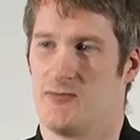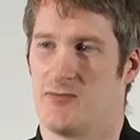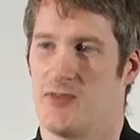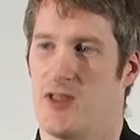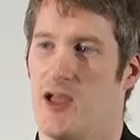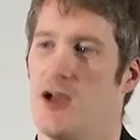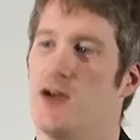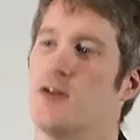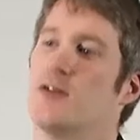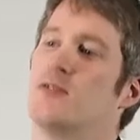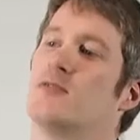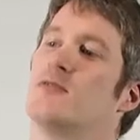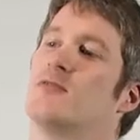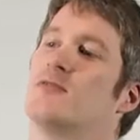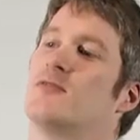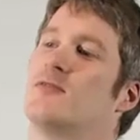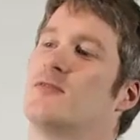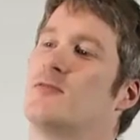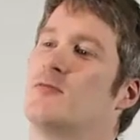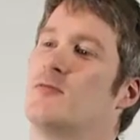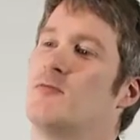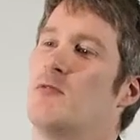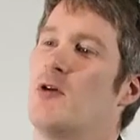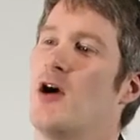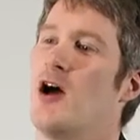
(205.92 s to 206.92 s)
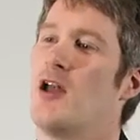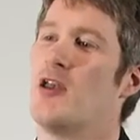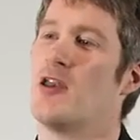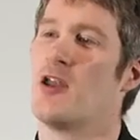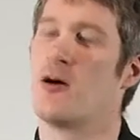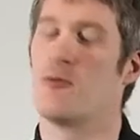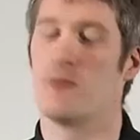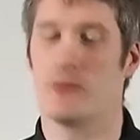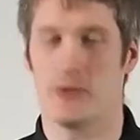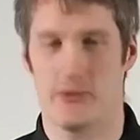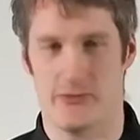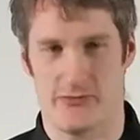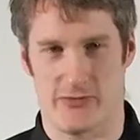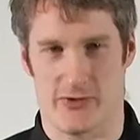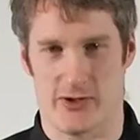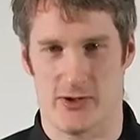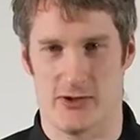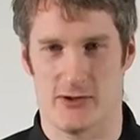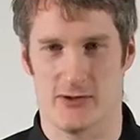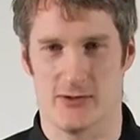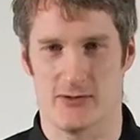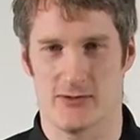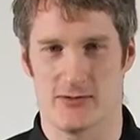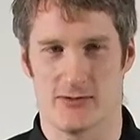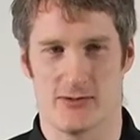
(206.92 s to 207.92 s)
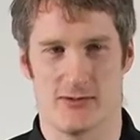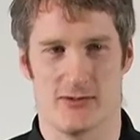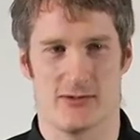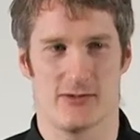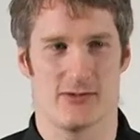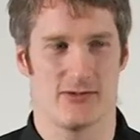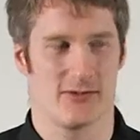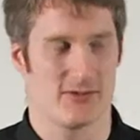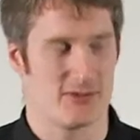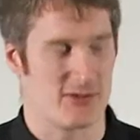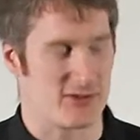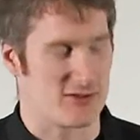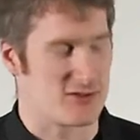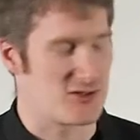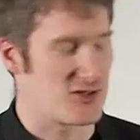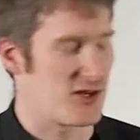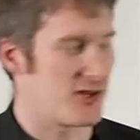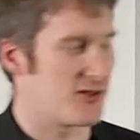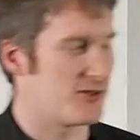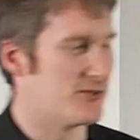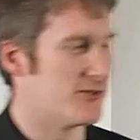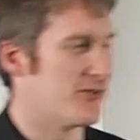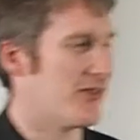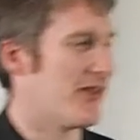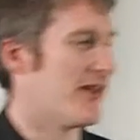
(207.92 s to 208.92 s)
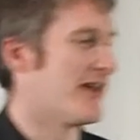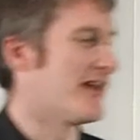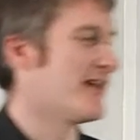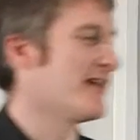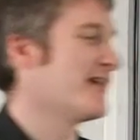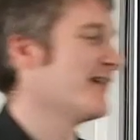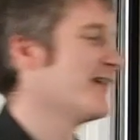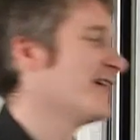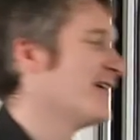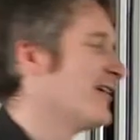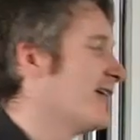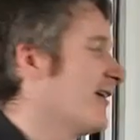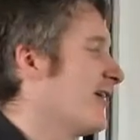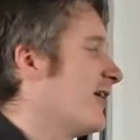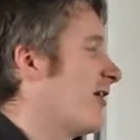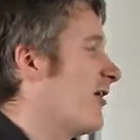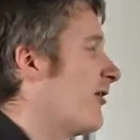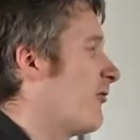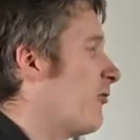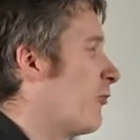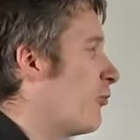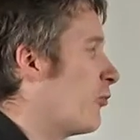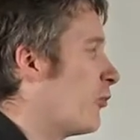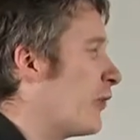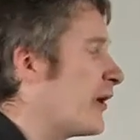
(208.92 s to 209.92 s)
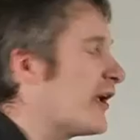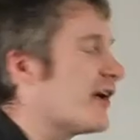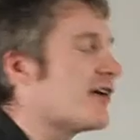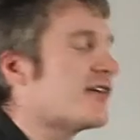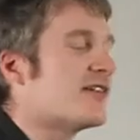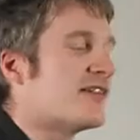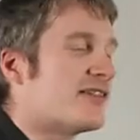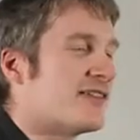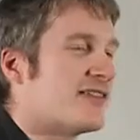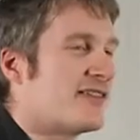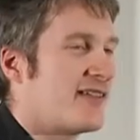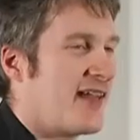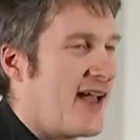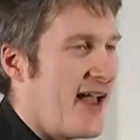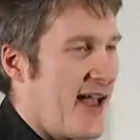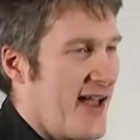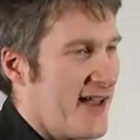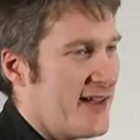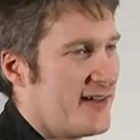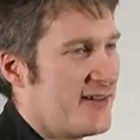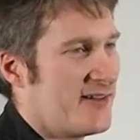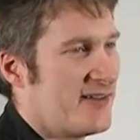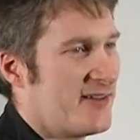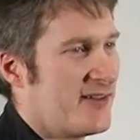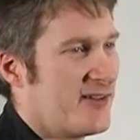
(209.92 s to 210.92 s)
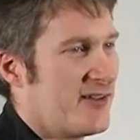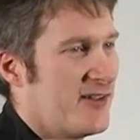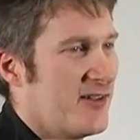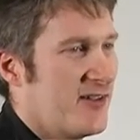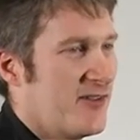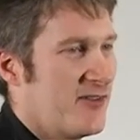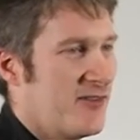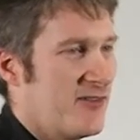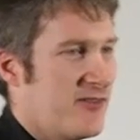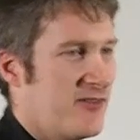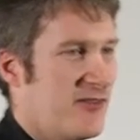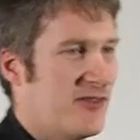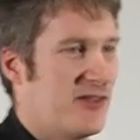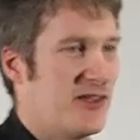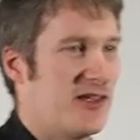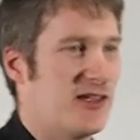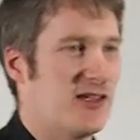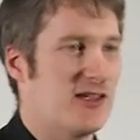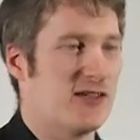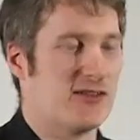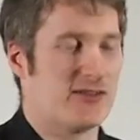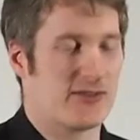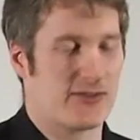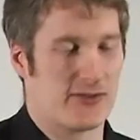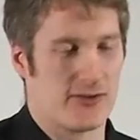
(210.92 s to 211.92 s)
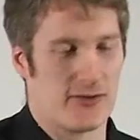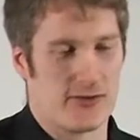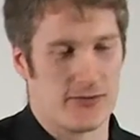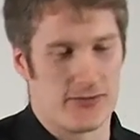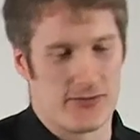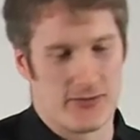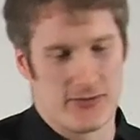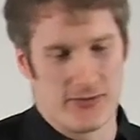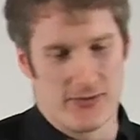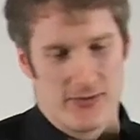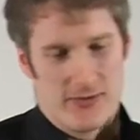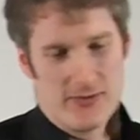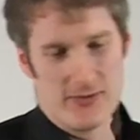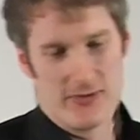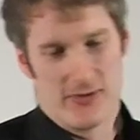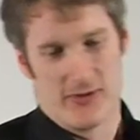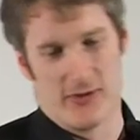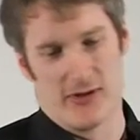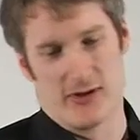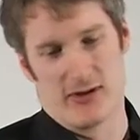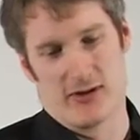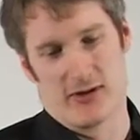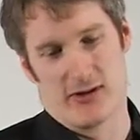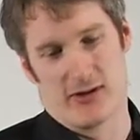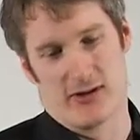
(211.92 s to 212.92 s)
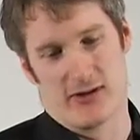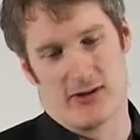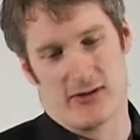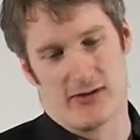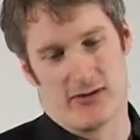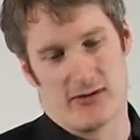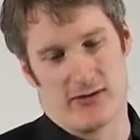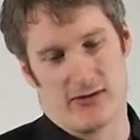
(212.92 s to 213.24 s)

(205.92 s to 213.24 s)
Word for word: Now, a number of you just chuckled there. We understand the sort of the,